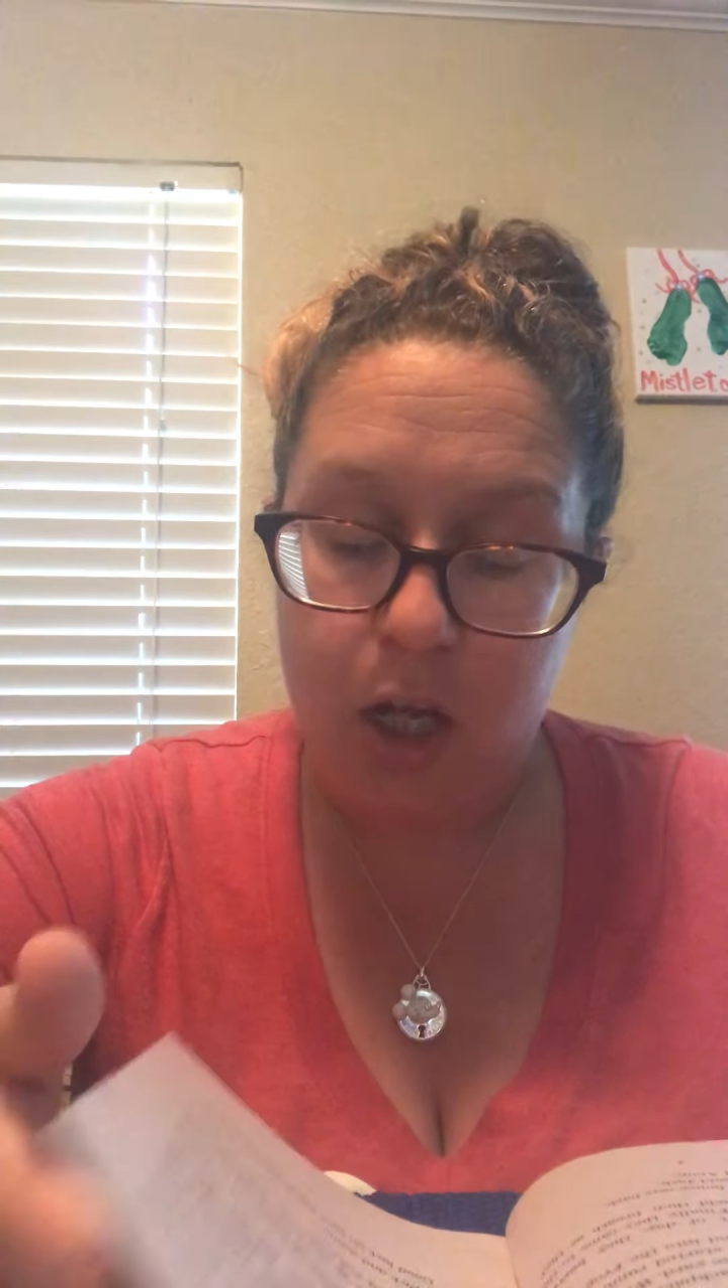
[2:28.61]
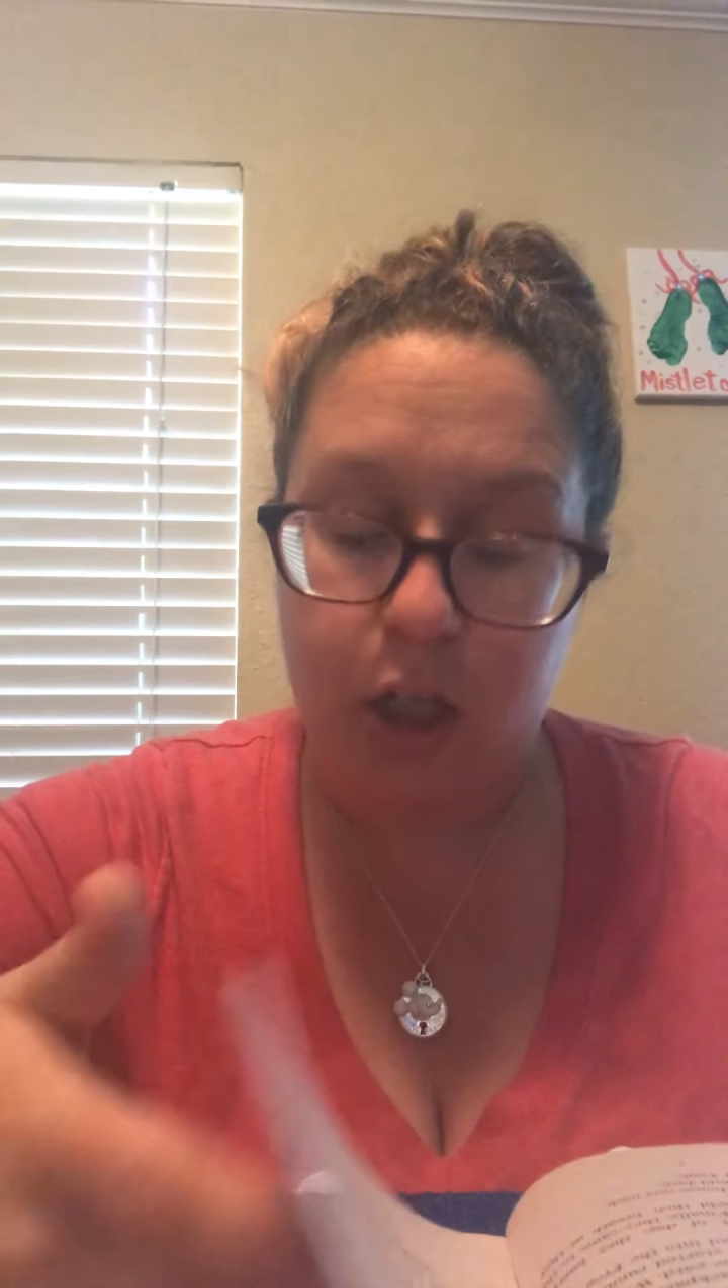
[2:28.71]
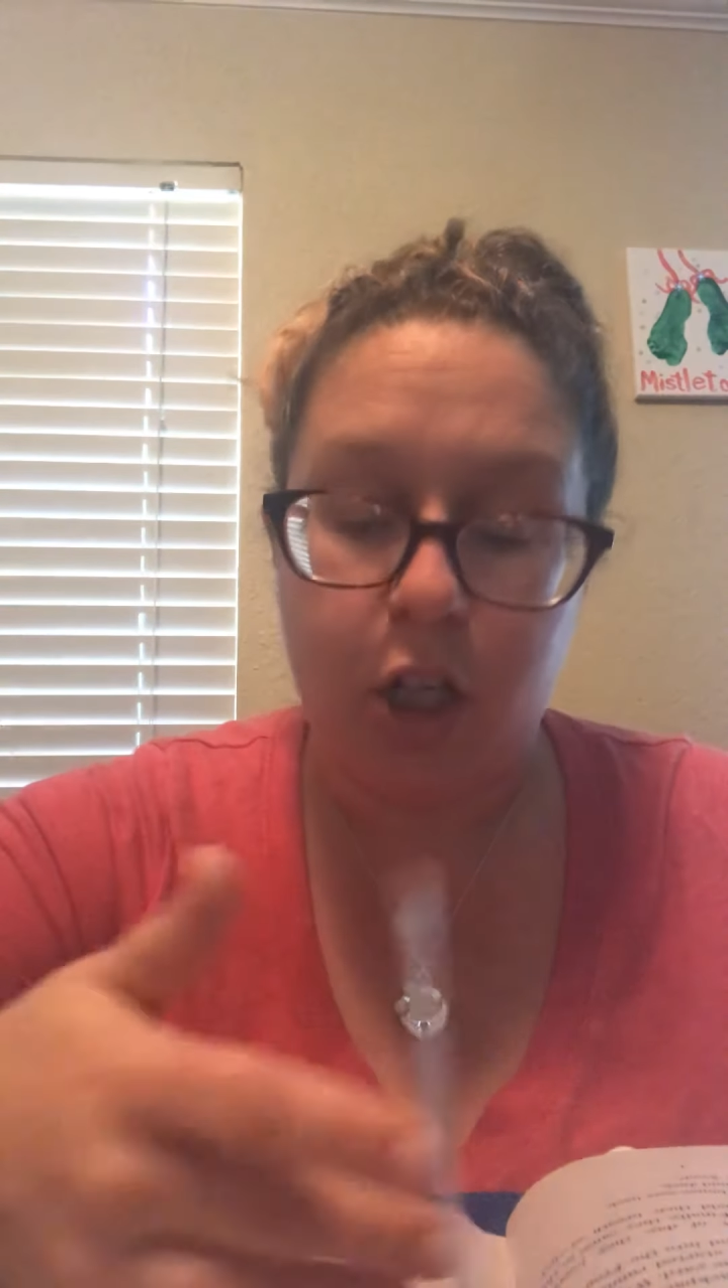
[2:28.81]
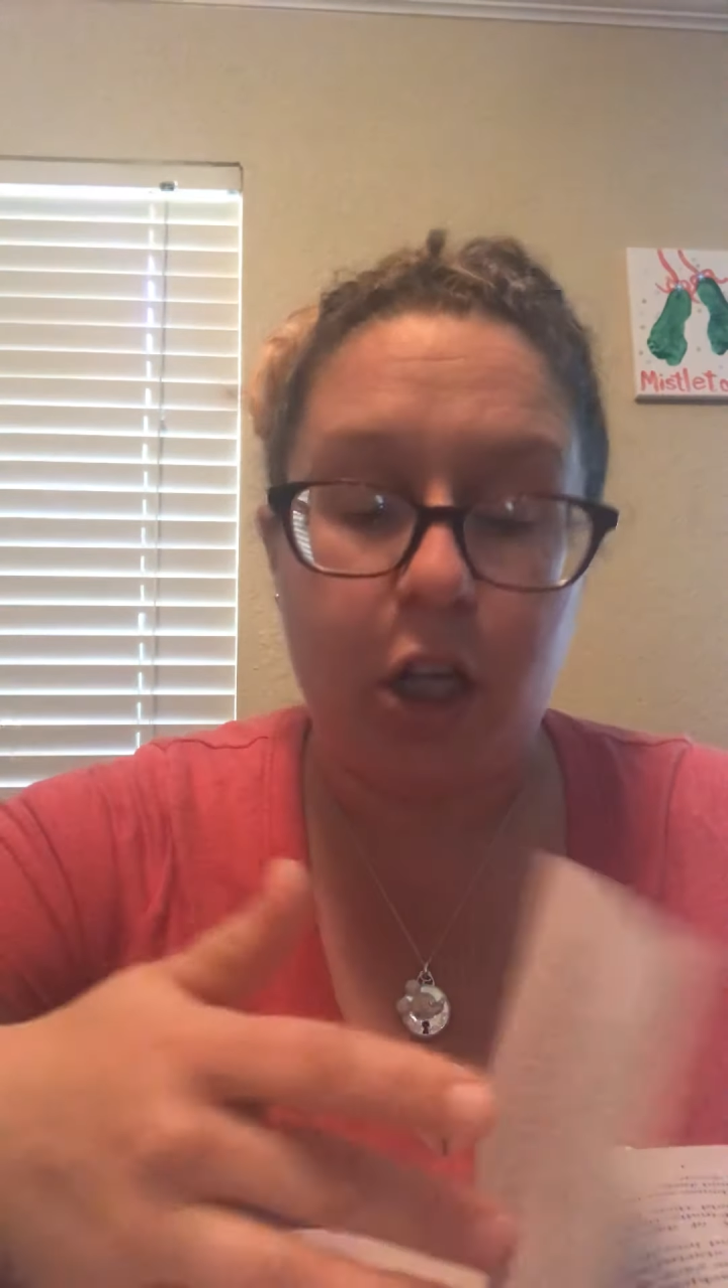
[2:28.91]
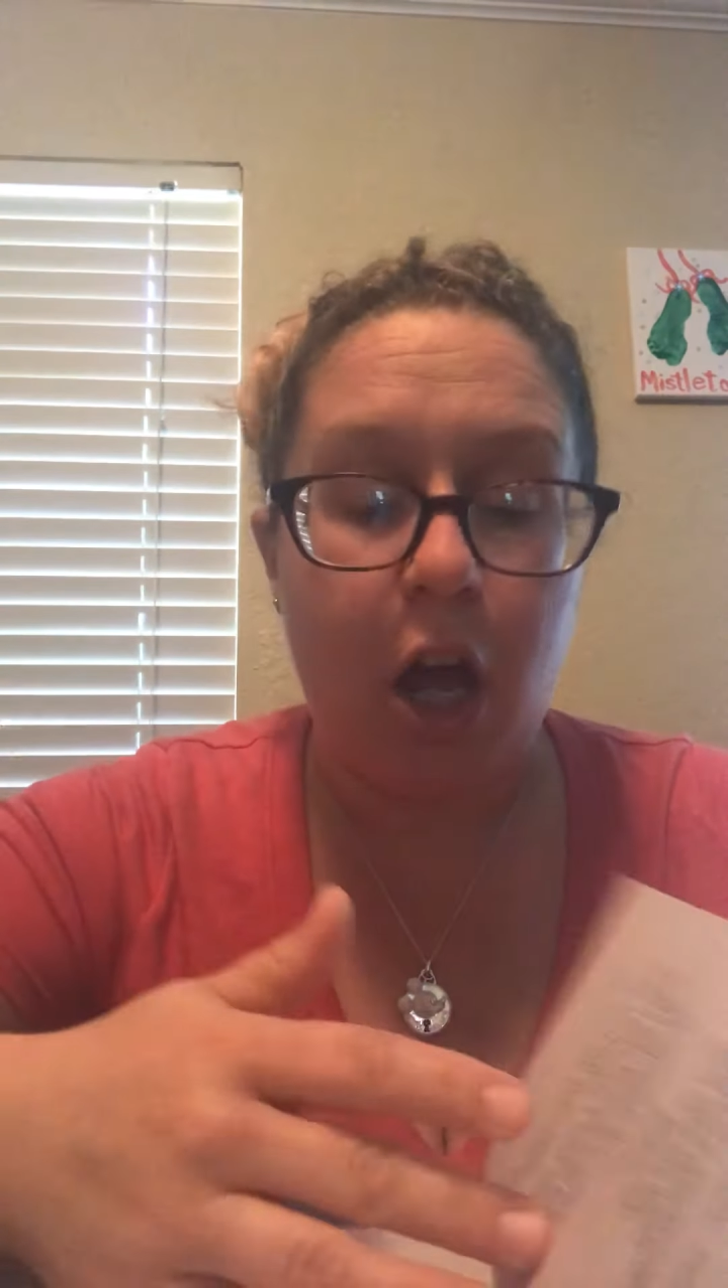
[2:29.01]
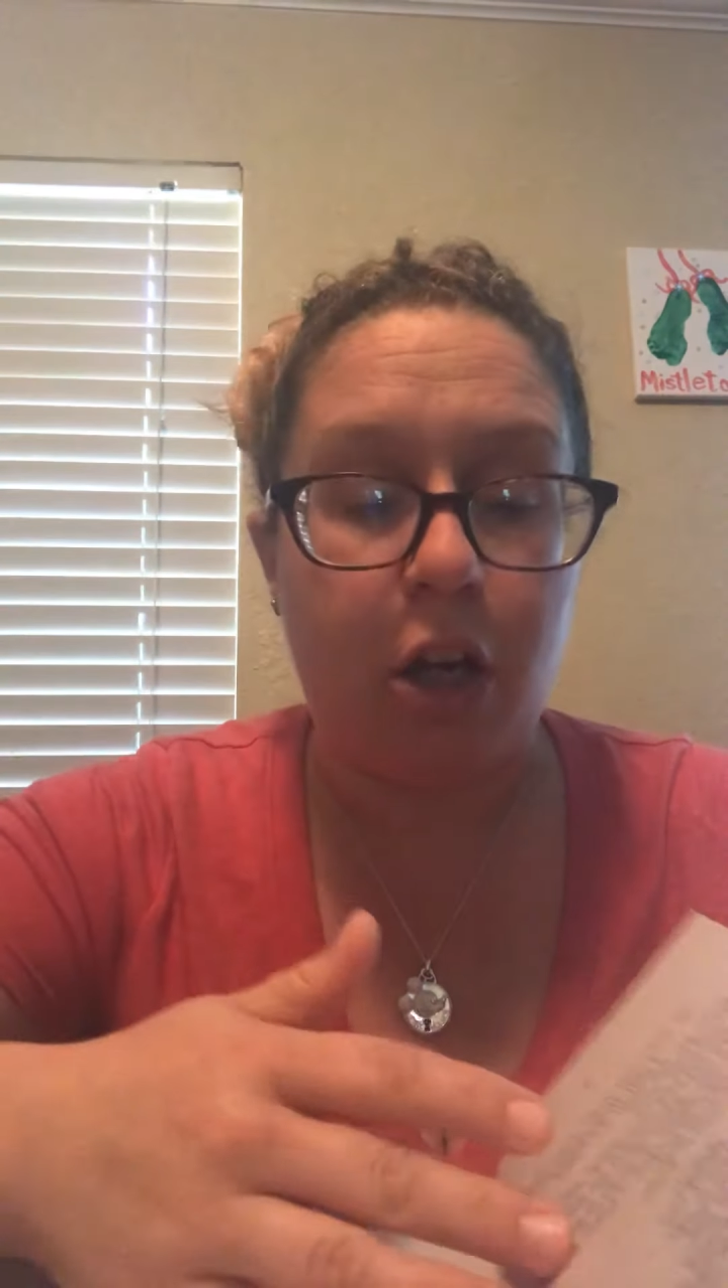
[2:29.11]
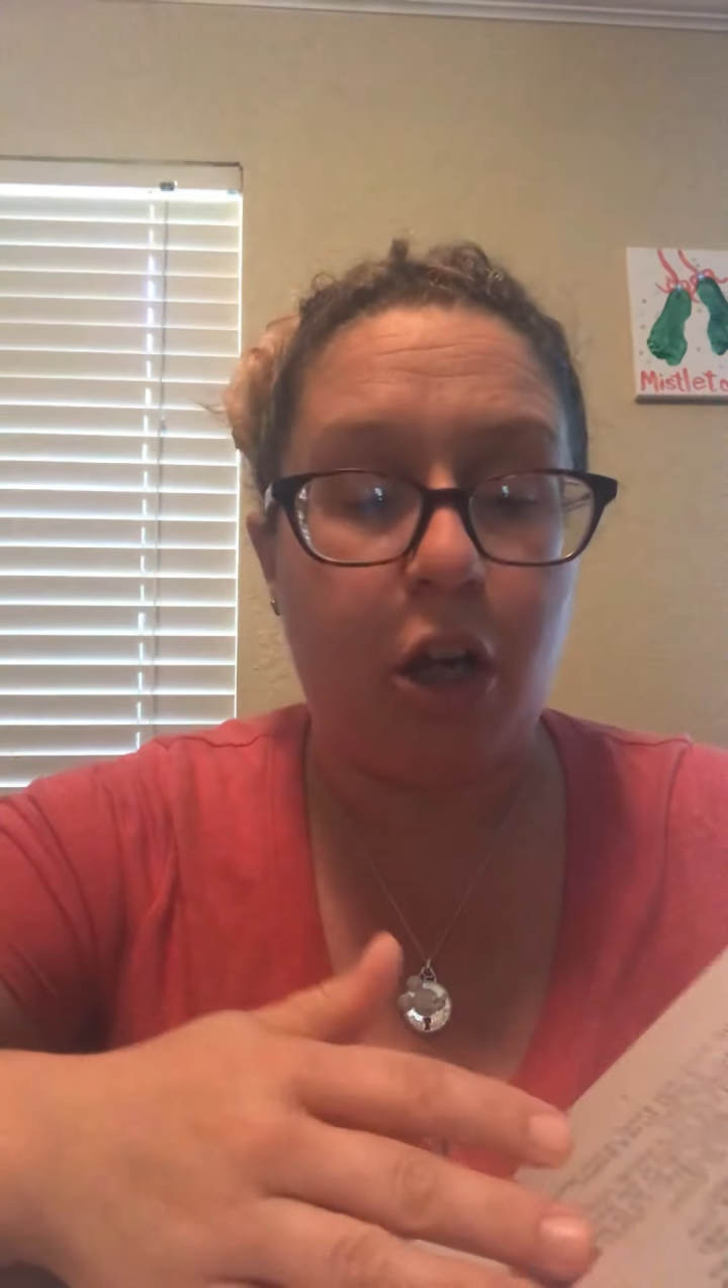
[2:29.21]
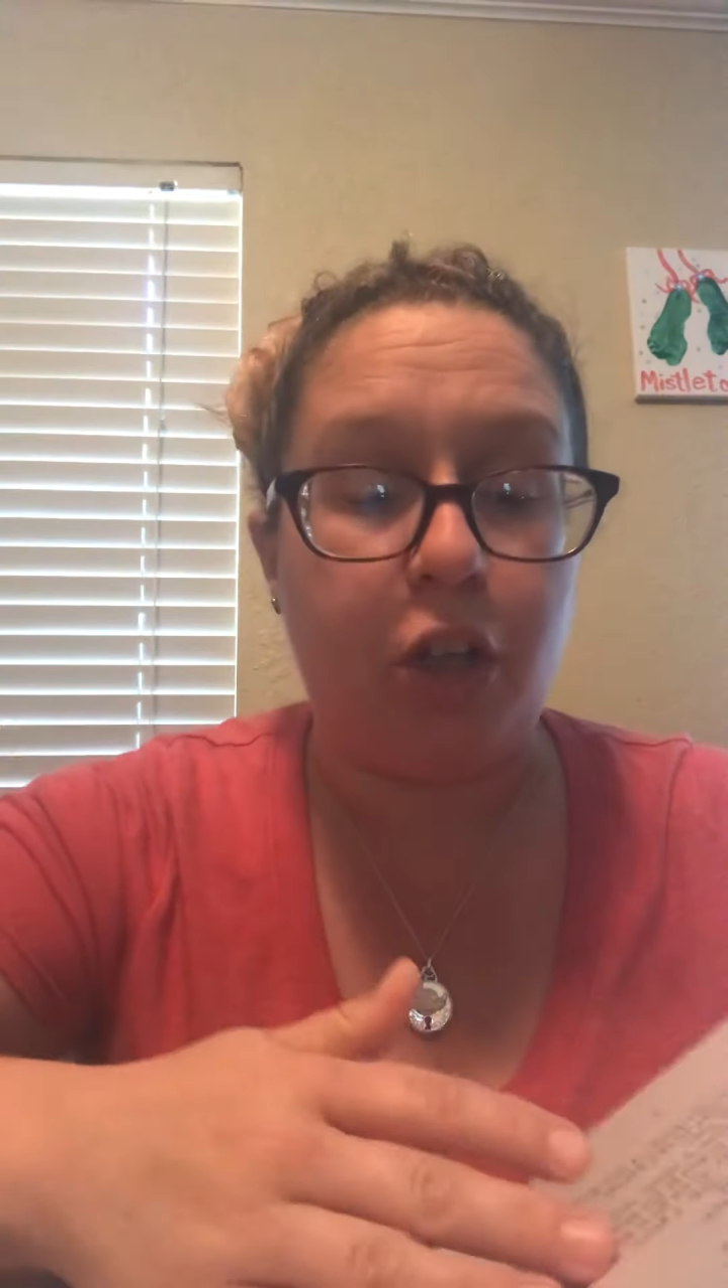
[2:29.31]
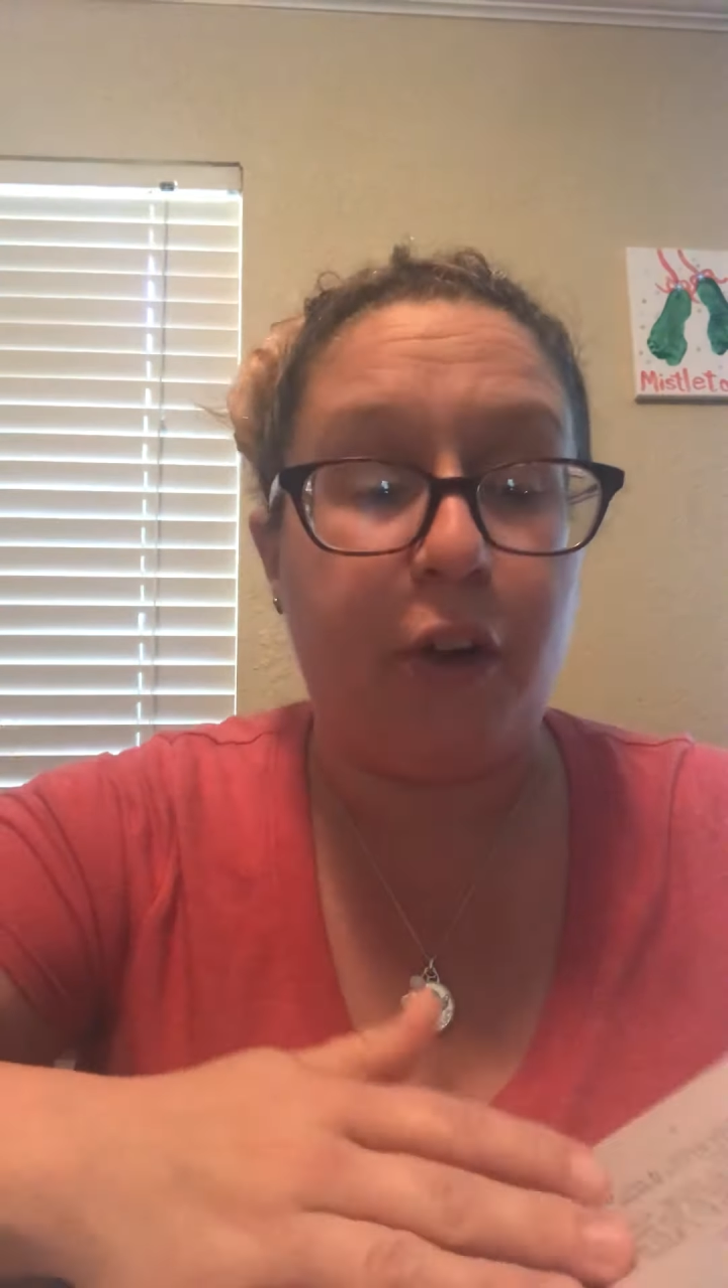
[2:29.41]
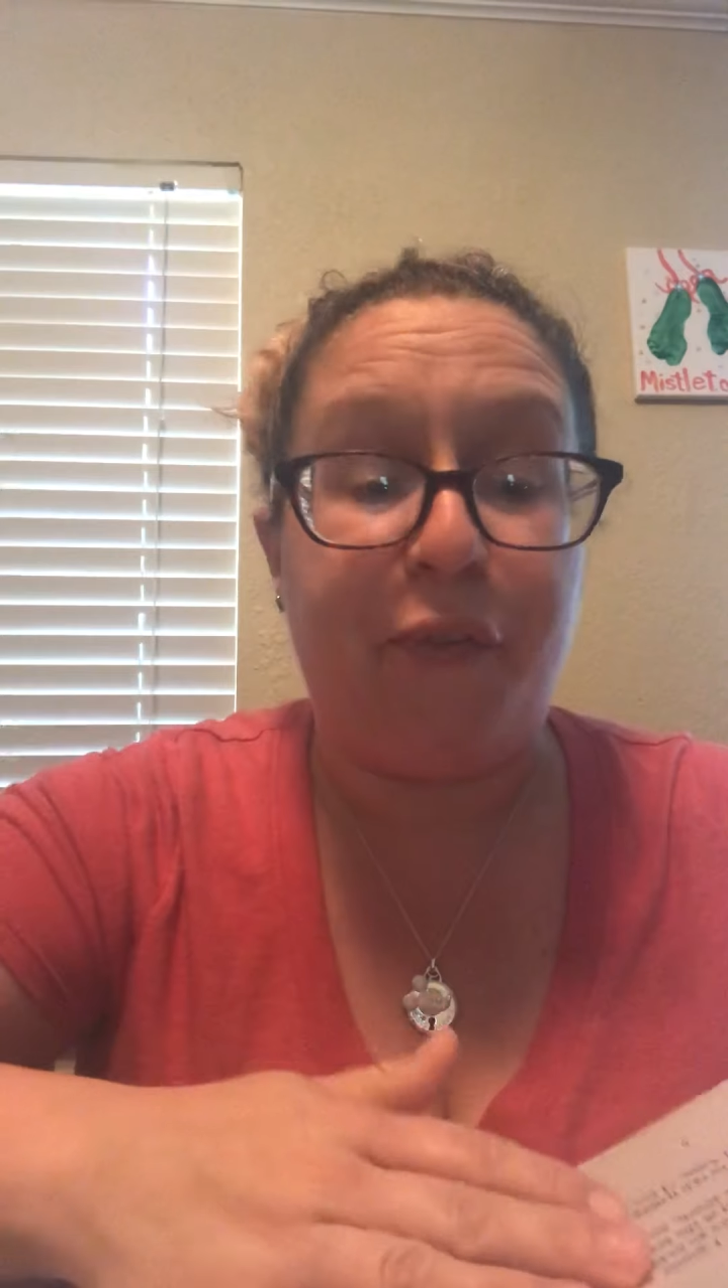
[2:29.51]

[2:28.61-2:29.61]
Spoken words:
good luck on your